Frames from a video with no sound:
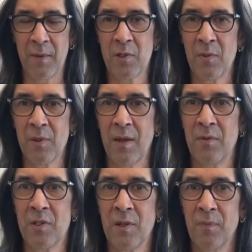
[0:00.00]

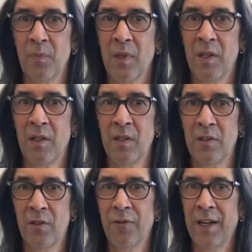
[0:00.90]
Sometimes
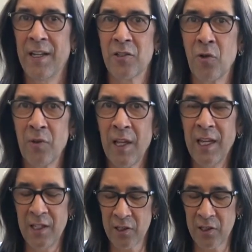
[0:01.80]
to find its own lane,